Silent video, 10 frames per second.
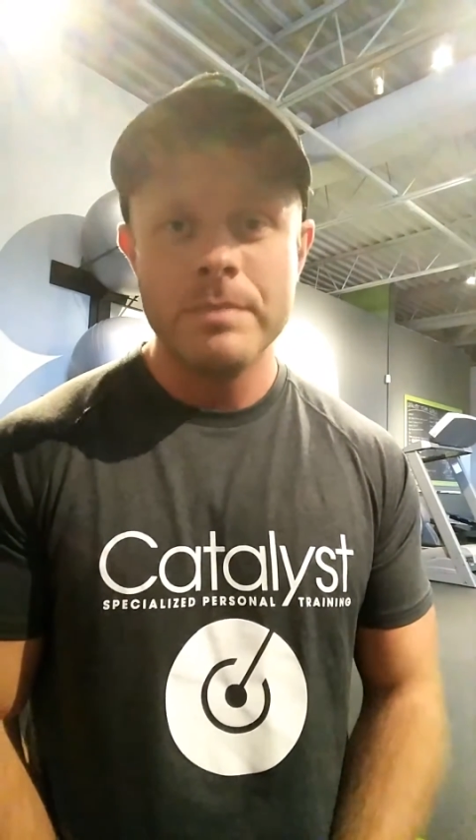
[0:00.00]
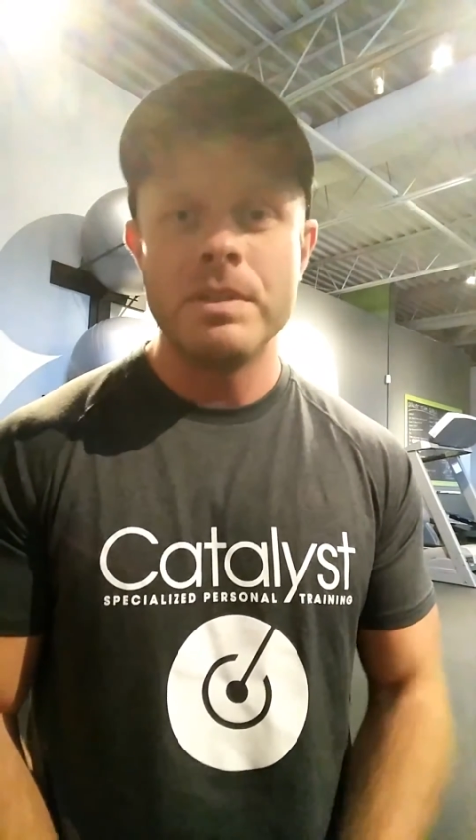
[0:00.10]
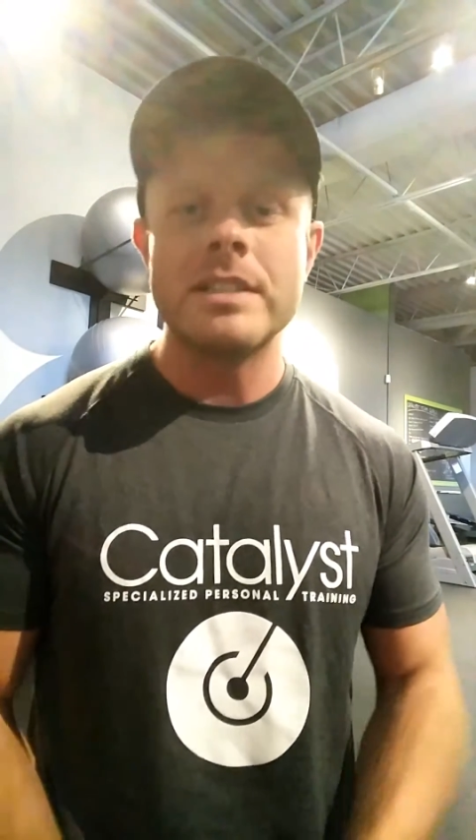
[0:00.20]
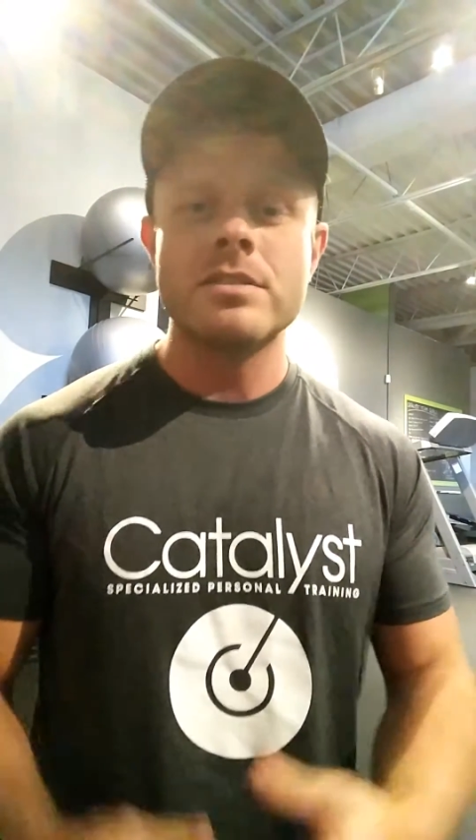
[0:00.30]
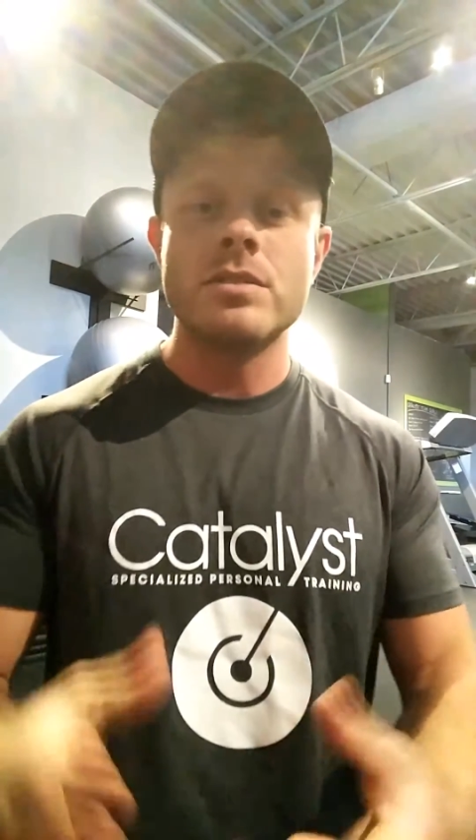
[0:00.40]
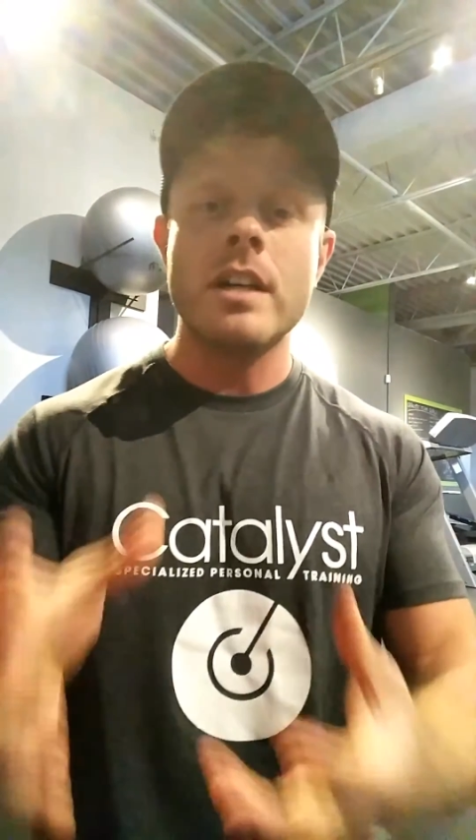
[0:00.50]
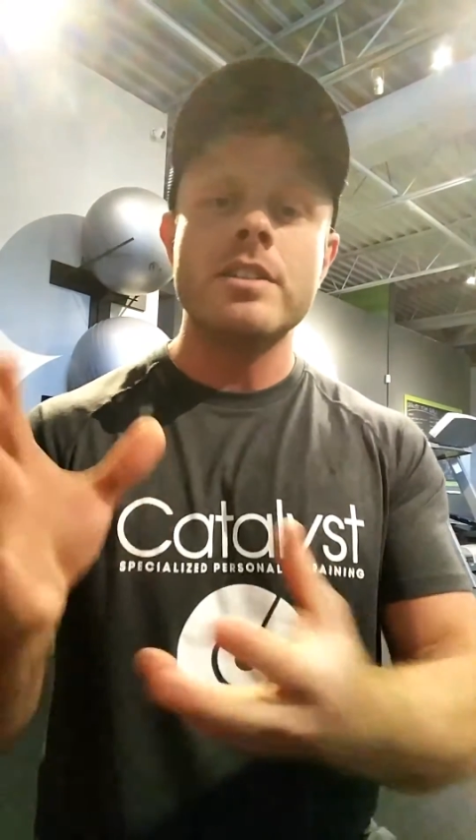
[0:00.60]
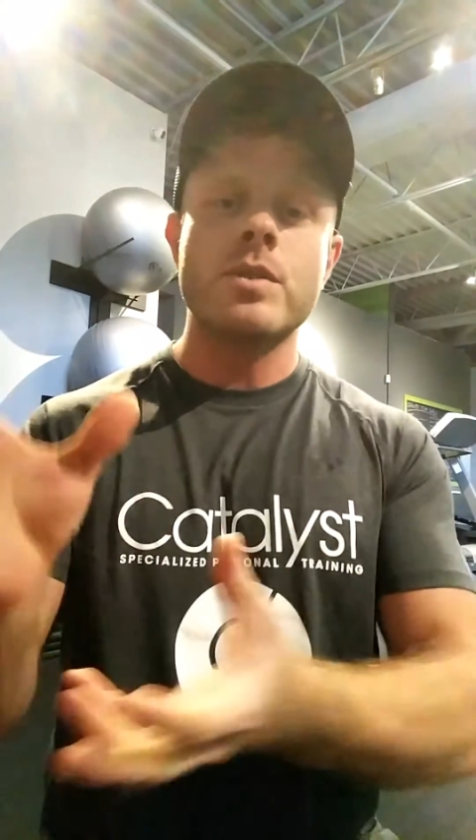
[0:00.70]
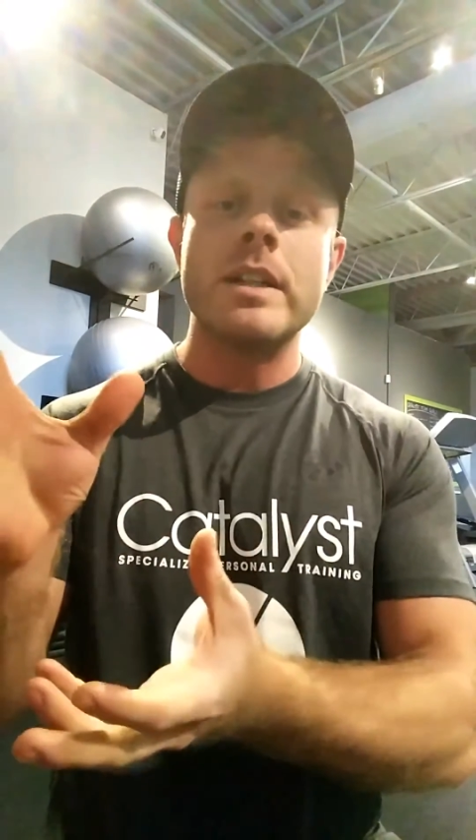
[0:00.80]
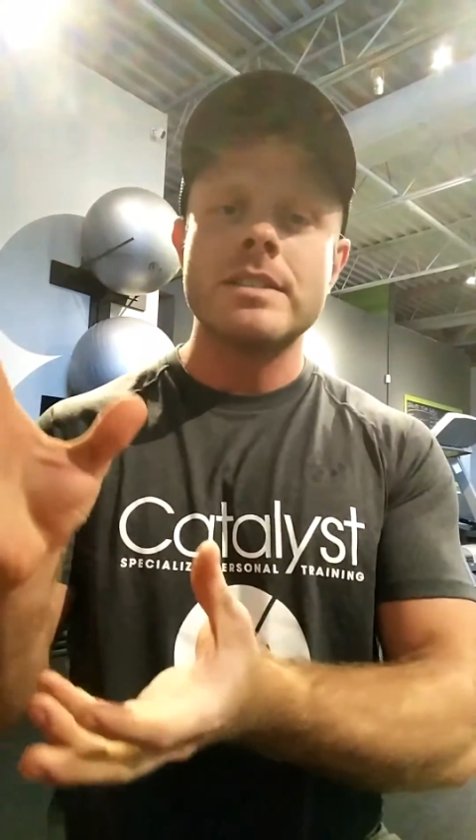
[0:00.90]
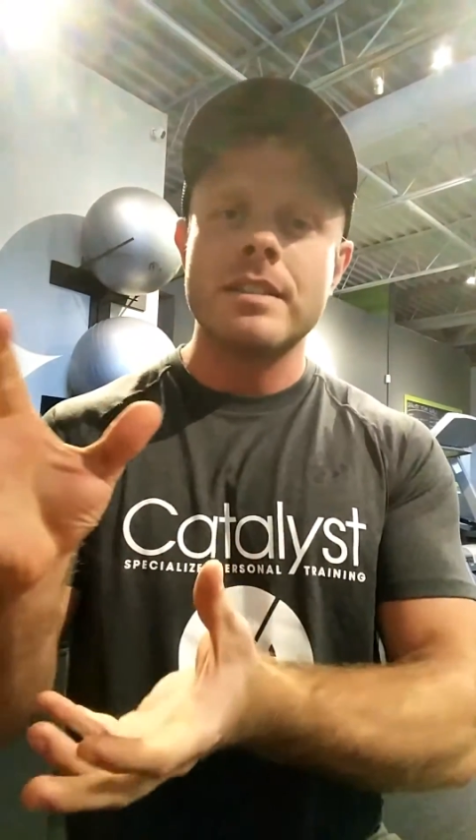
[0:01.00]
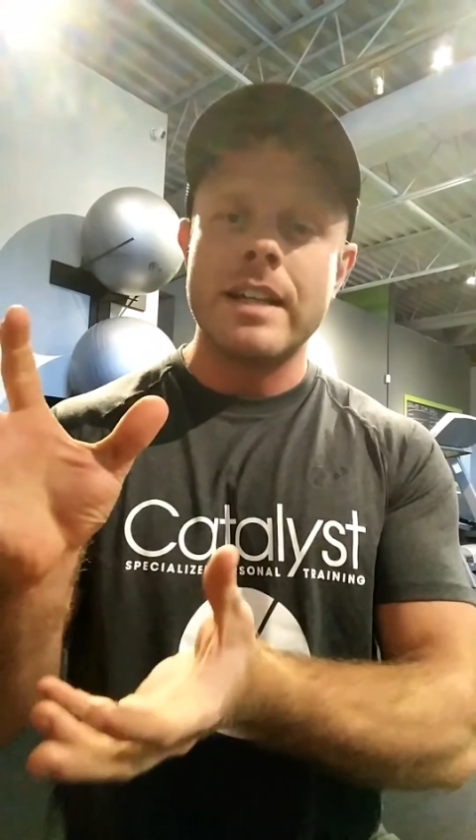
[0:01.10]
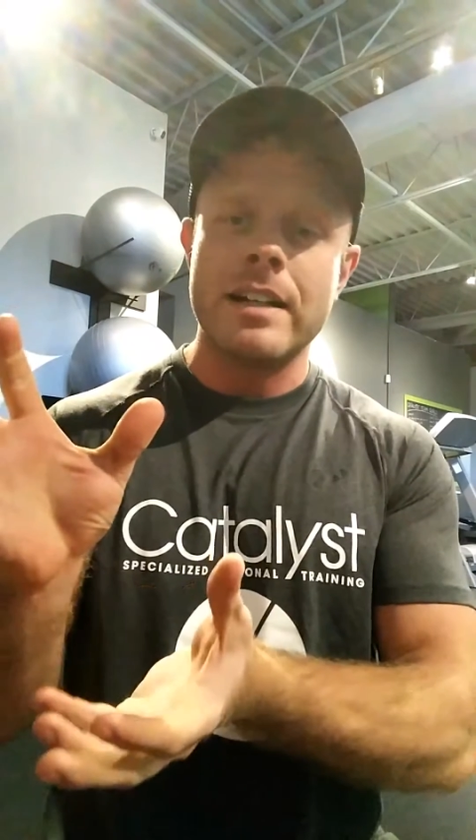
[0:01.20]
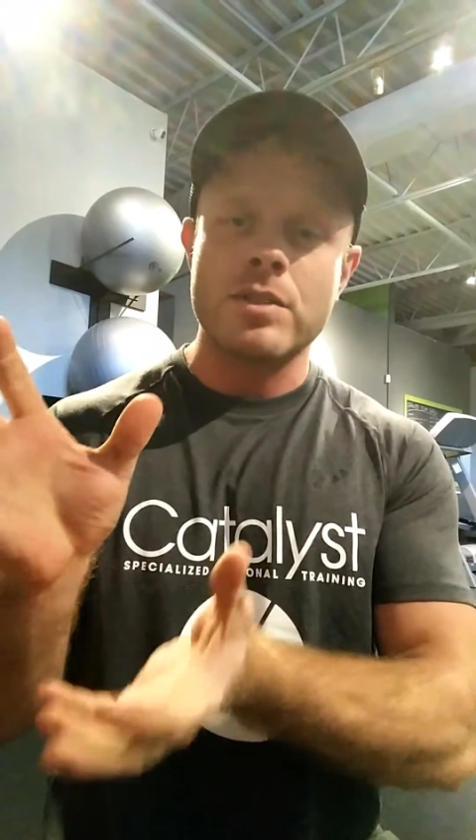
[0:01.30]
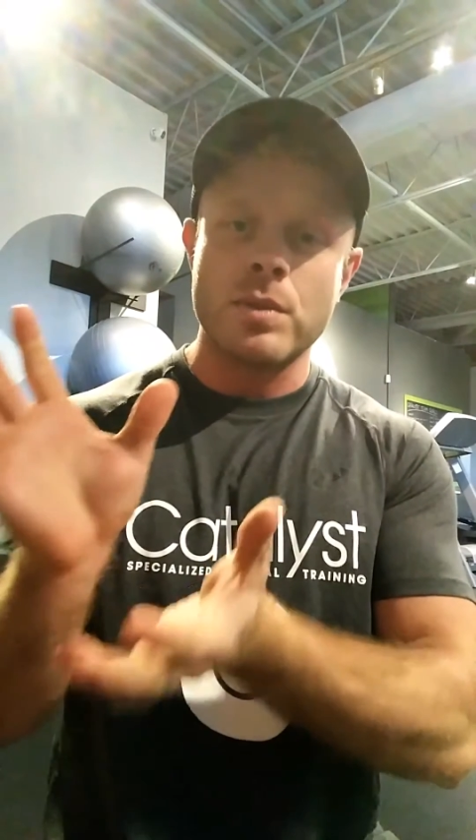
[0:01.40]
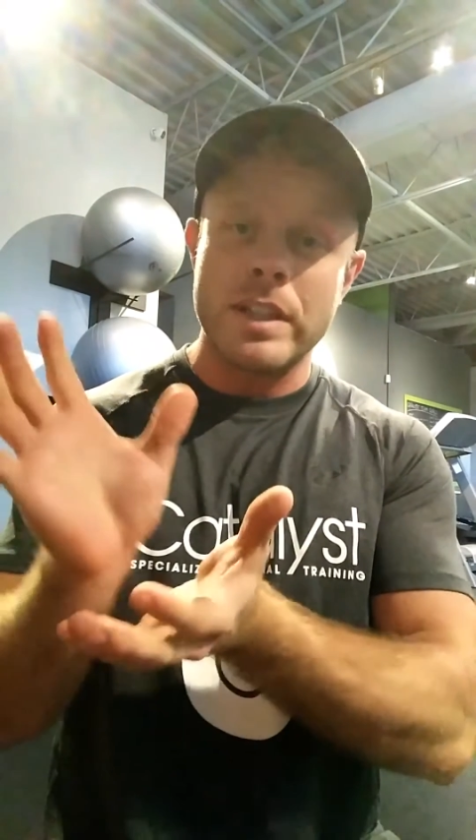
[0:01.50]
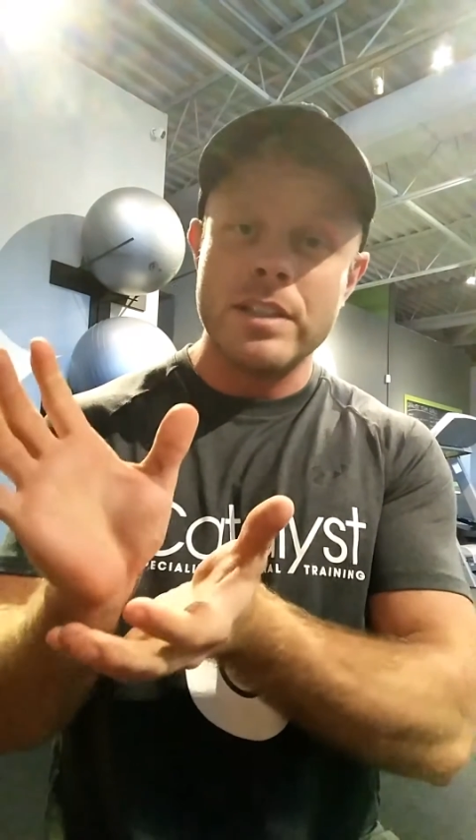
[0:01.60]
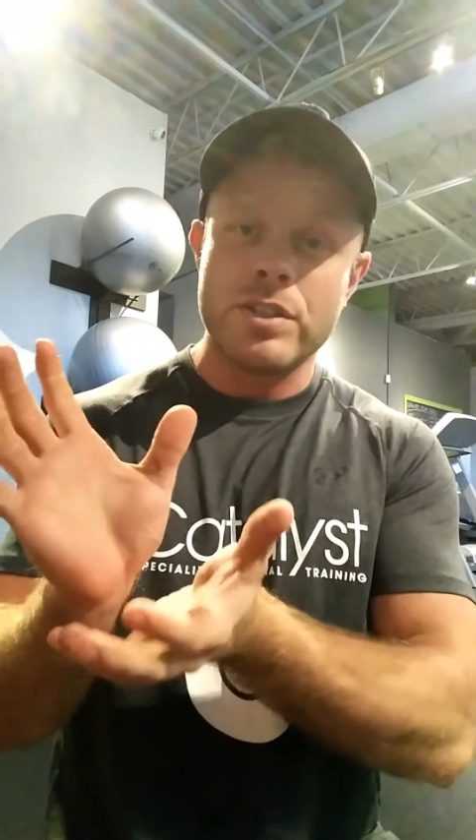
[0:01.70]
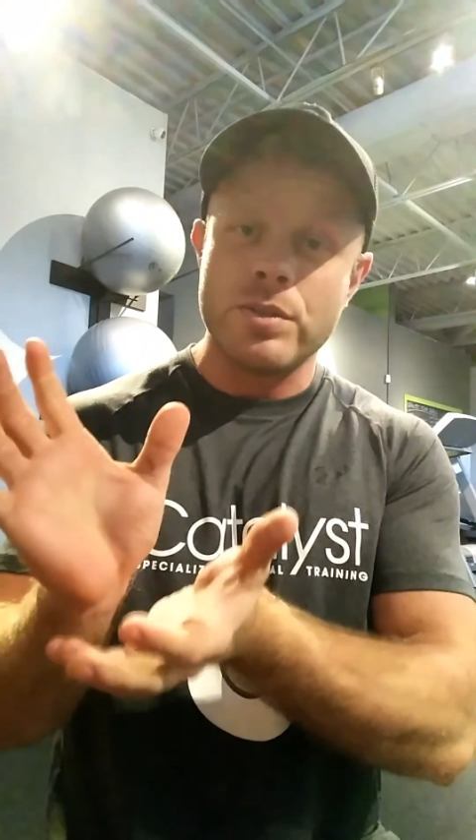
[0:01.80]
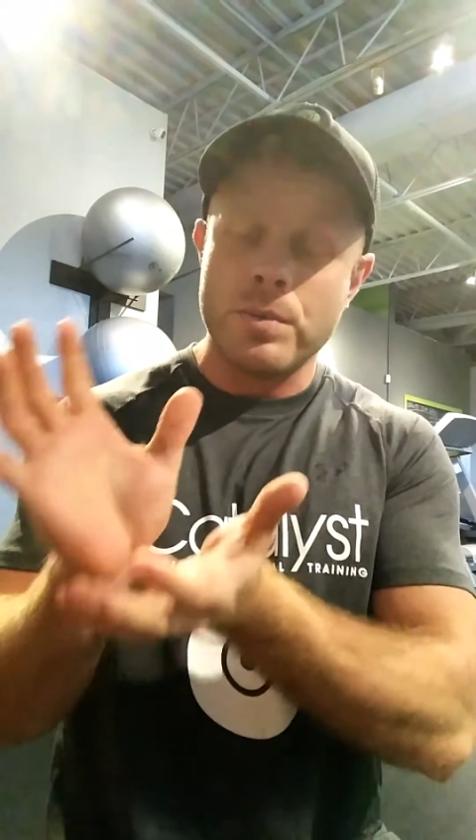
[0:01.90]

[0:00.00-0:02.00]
because they're not addressing the actual issue,